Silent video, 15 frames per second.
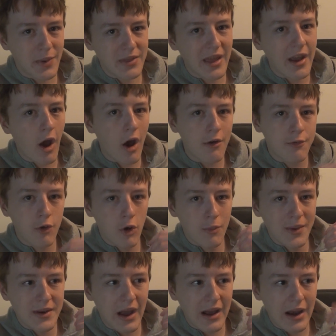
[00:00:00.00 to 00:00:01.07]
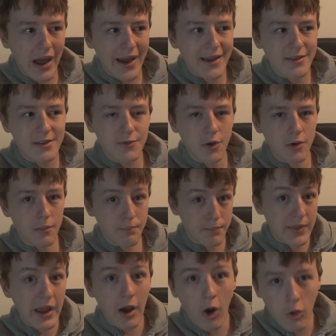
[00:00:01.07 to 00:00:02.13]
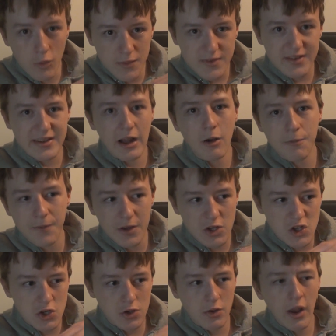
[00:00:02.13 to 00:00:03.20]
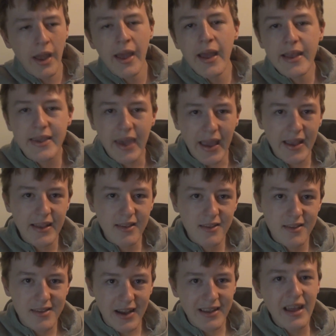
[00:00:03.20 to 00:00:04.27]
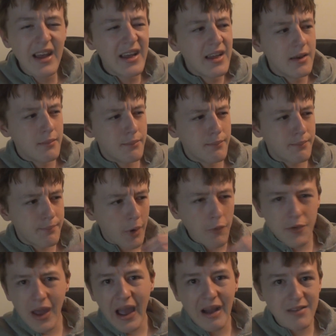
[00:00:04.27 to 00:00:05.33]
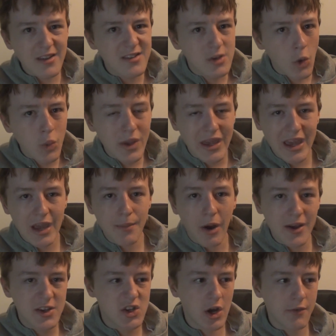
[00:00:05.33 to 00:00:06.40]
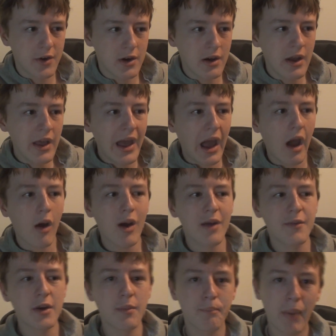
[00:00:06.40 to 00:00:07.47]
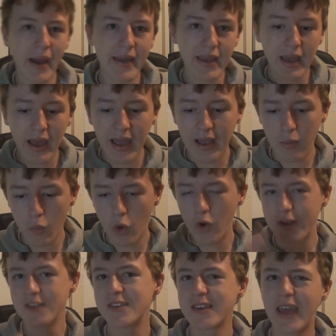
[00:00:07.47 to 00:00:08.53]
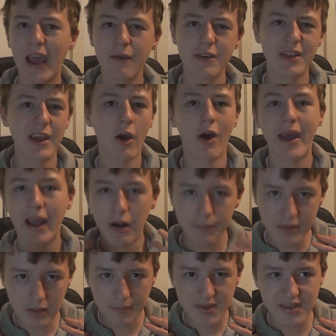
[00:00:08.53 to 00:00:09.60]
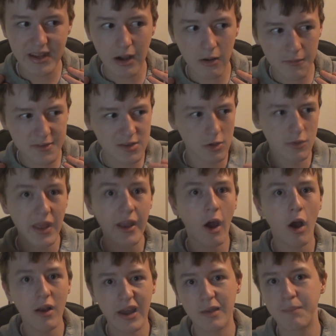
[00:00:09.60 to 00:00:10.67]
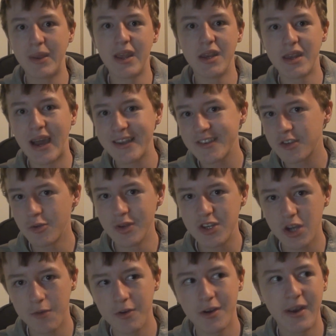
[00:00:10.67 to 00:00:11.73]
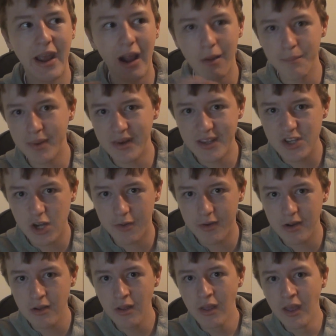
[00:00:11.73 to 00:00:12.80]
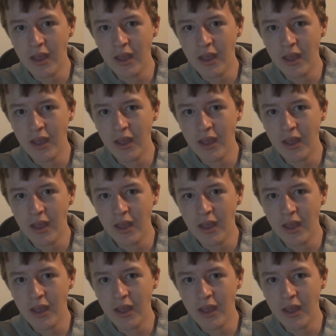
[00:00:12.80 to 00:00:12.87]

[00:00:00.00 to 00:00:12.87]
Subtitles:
but they are forming an alliance for their own selfish gains. Like, both characters don't care about each other, however, by working together they are helping themselves, so they are like being nice to each other and helping each other